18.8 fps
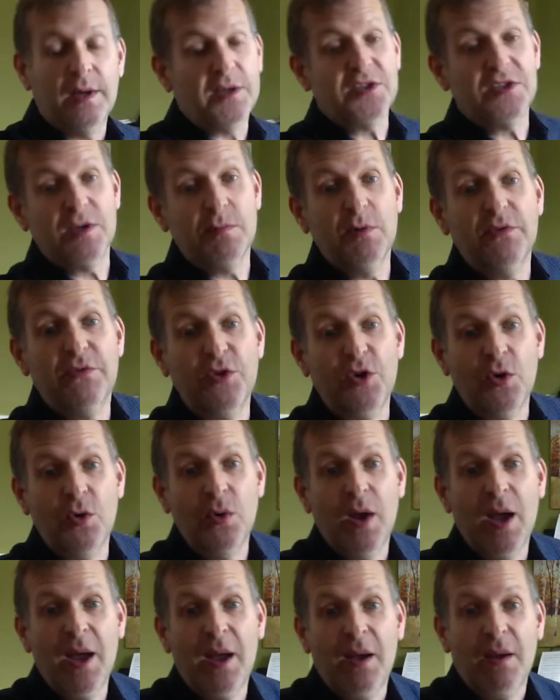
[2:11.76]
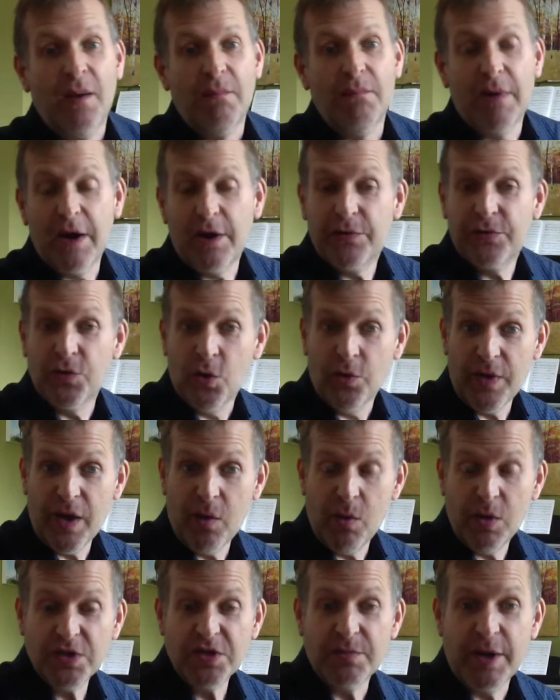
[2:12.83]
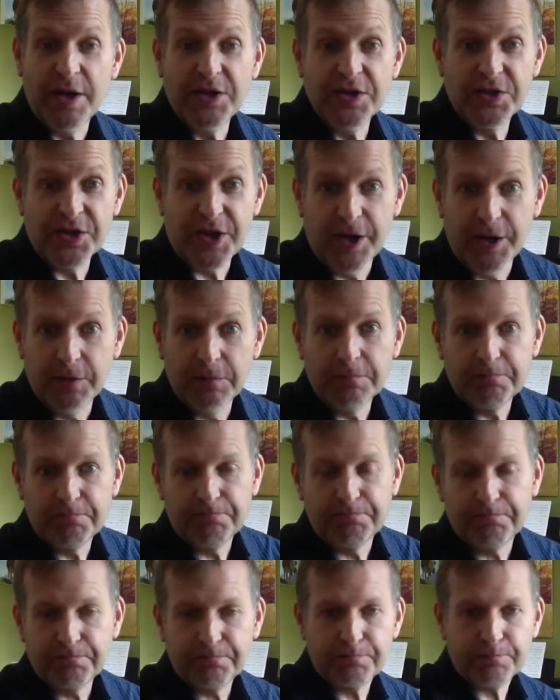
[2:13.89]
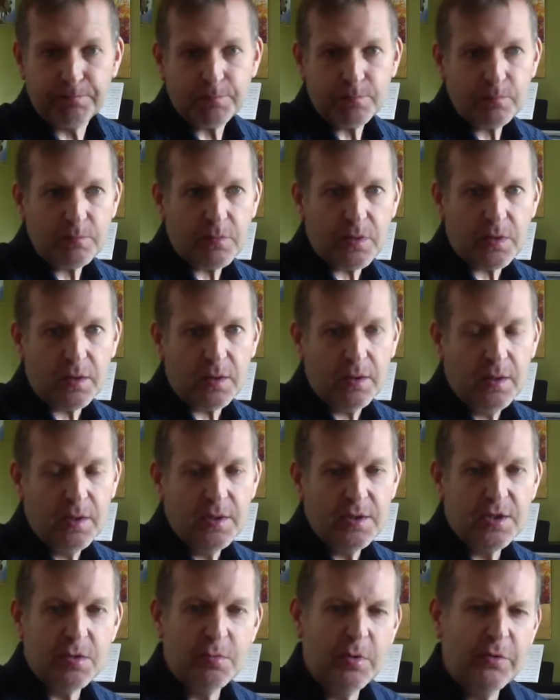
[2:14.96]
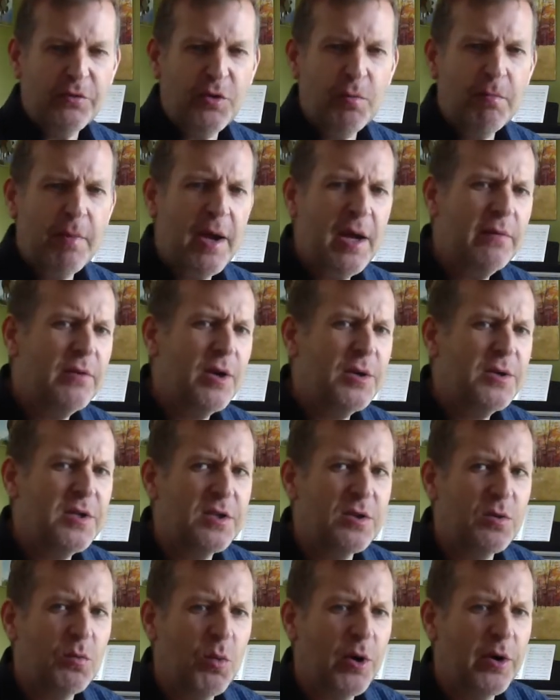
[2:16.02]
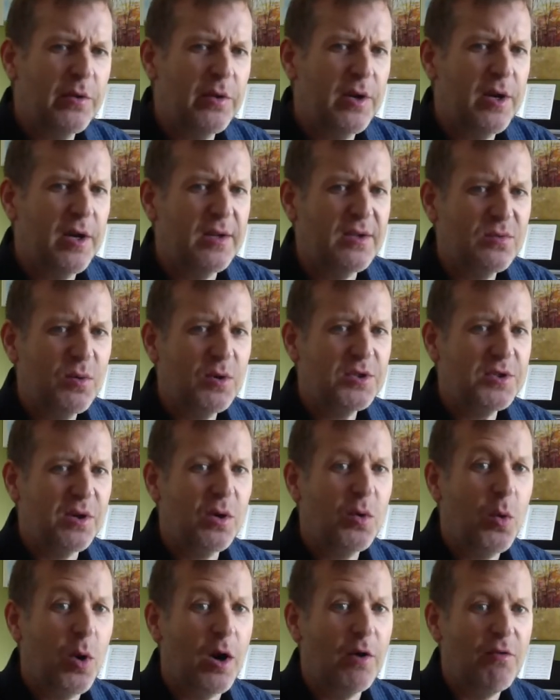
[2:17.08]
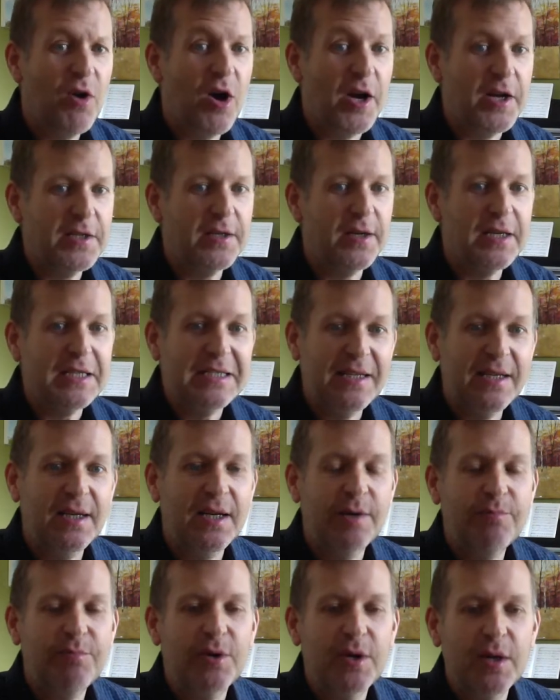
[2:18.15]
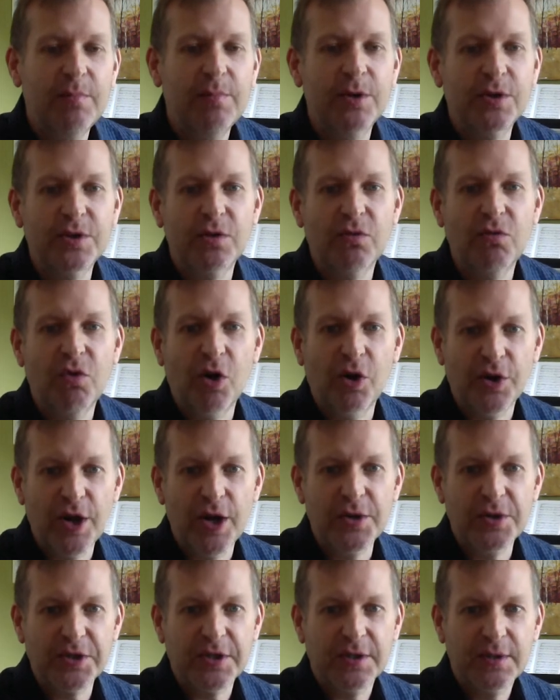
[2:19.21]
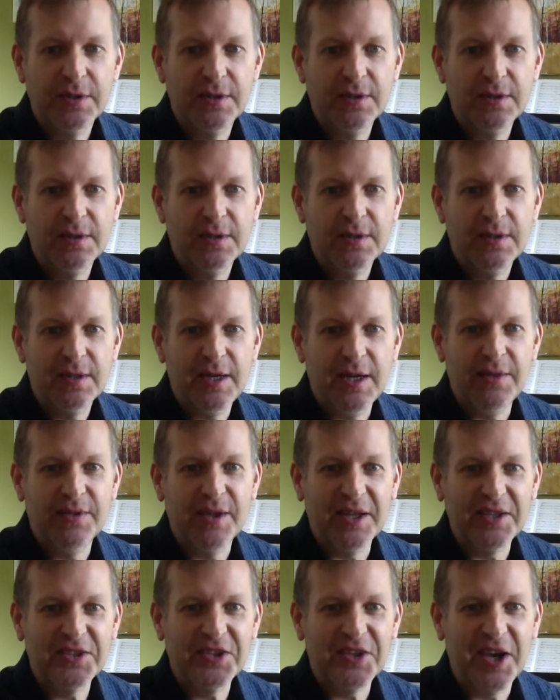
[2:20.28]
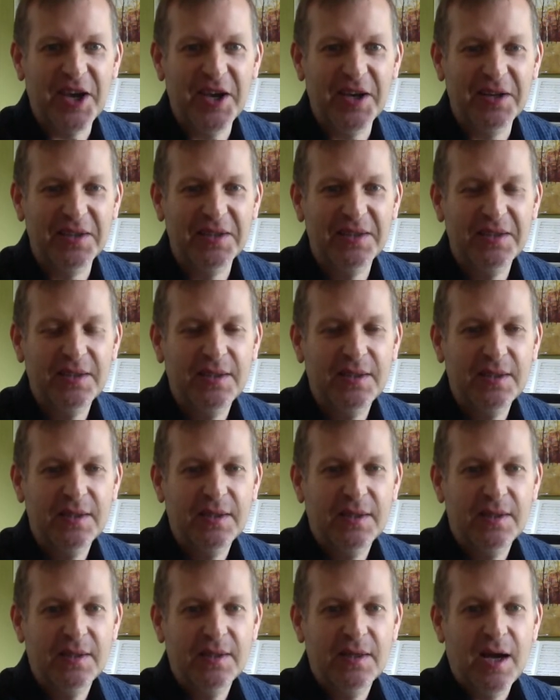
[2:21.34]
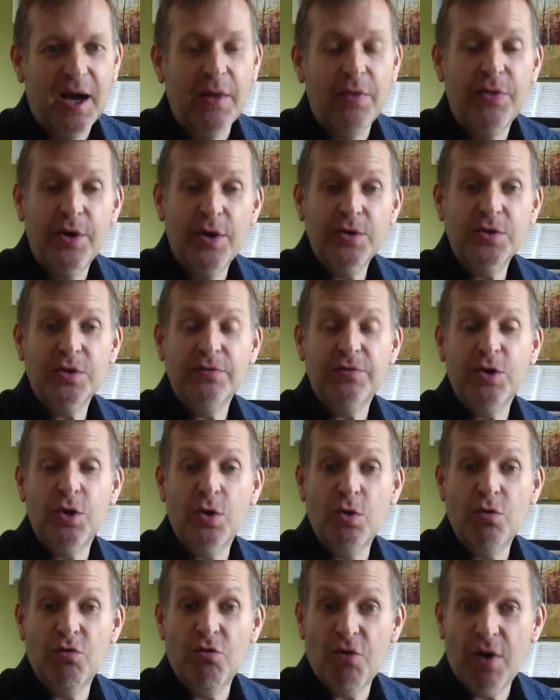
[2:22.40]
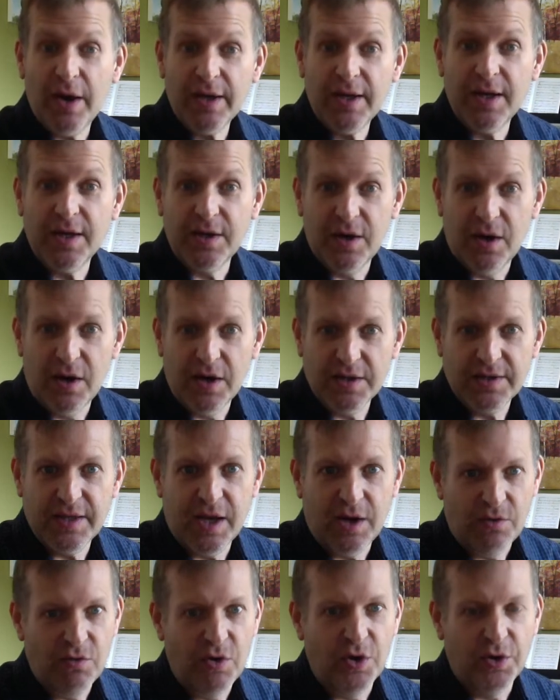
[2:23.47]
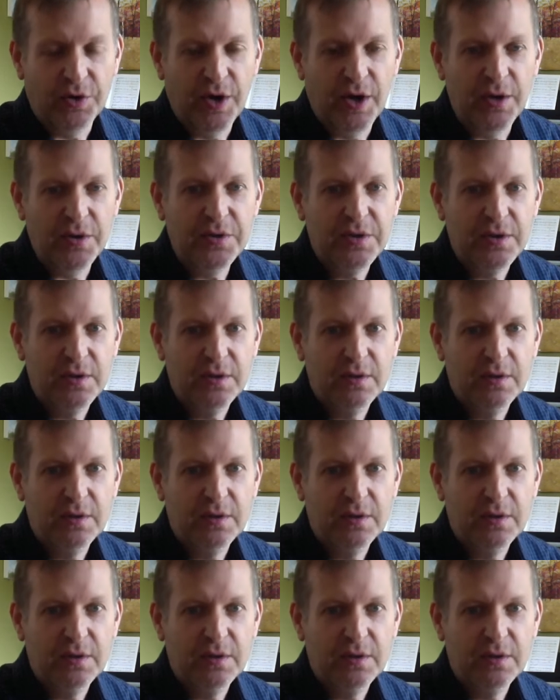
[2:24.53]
some of you may have thought that was a major scale. Some of you may have noticed that one of the notes wasn't quite right and I deliberately put a wrong note in that scale. And those of you who recognise that wrong note